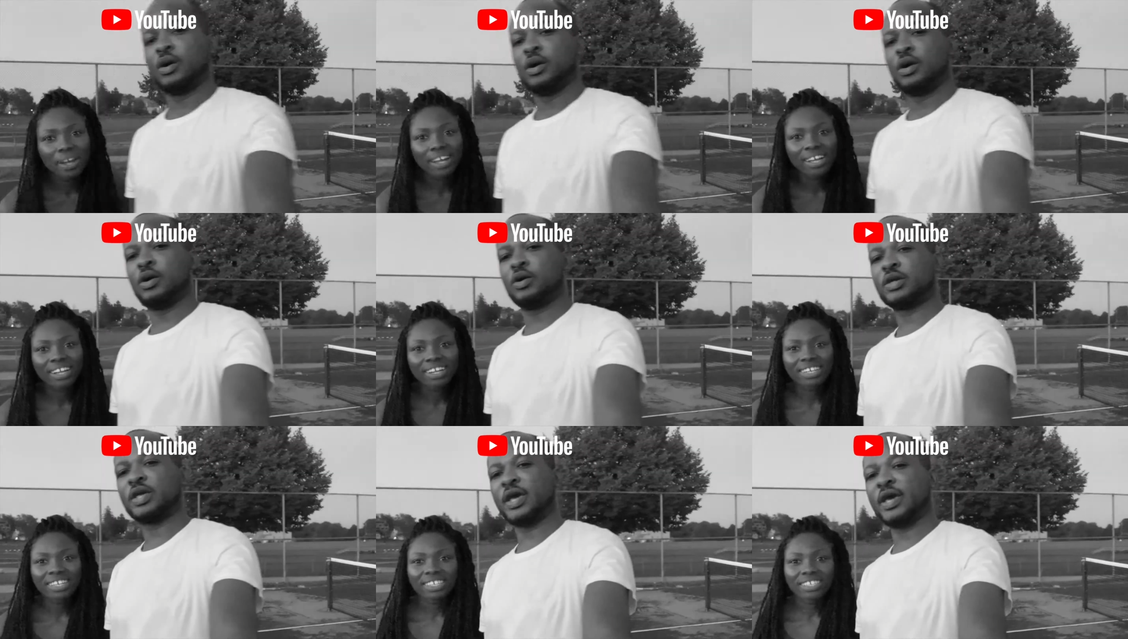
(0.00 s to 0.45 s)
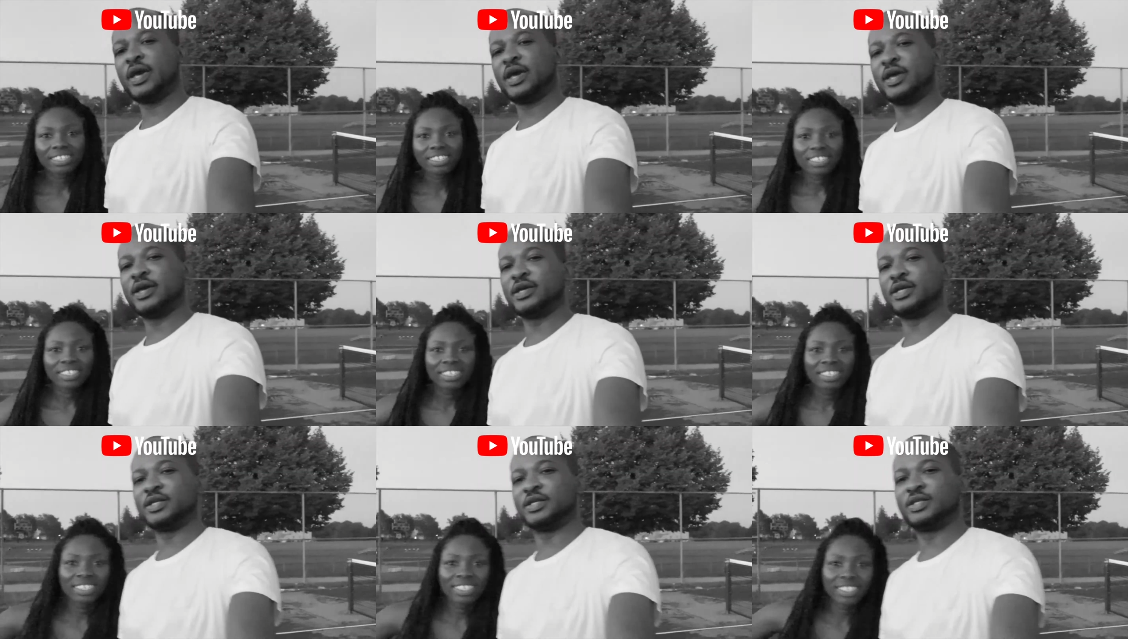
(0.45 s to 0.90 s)

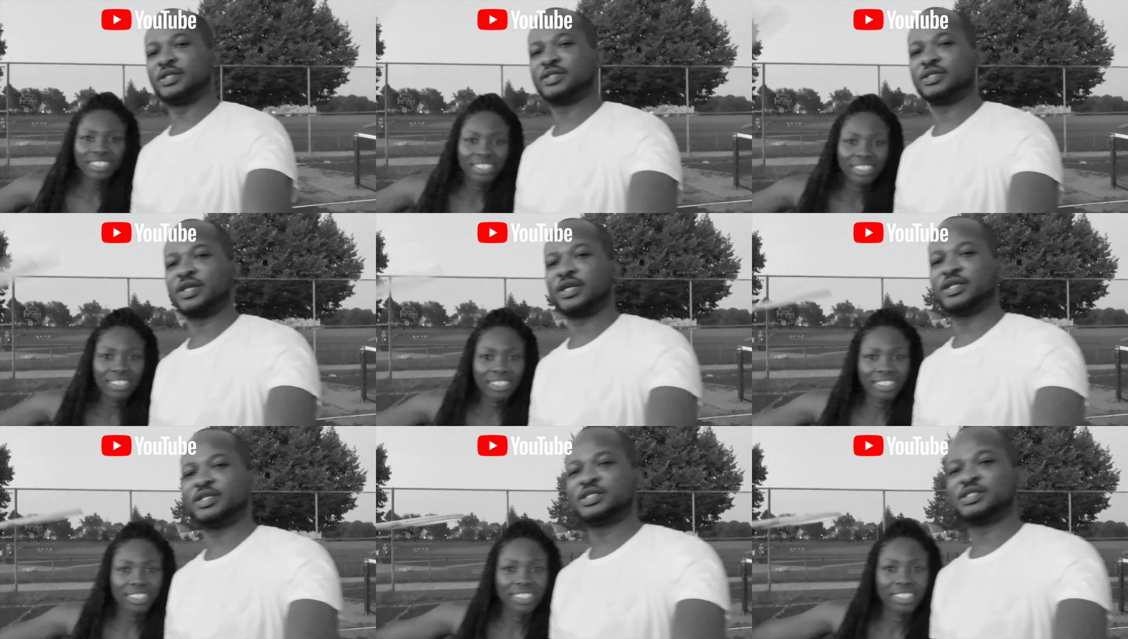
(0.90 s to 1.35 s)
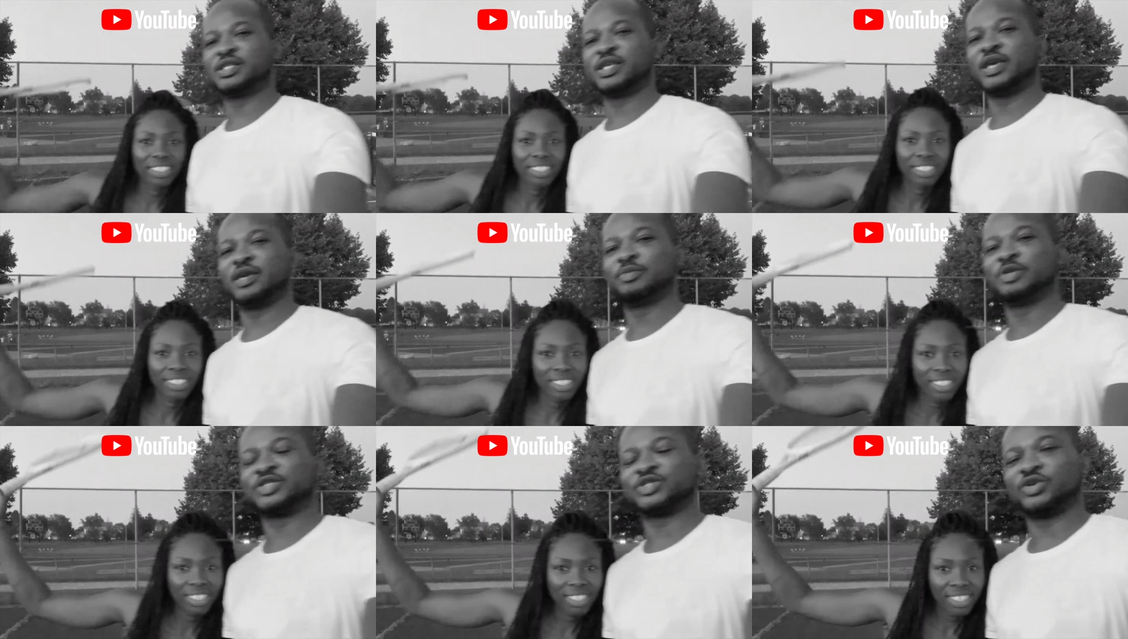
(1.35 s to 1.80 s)
Speaker 1: Okay, tennis
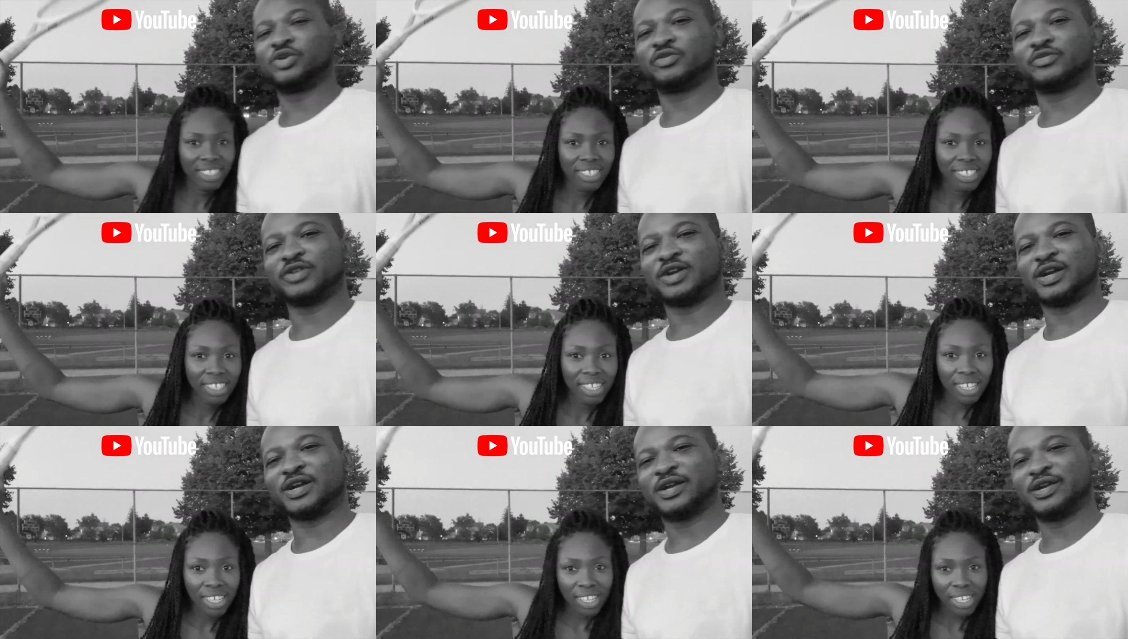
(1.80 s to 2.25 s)
game is over.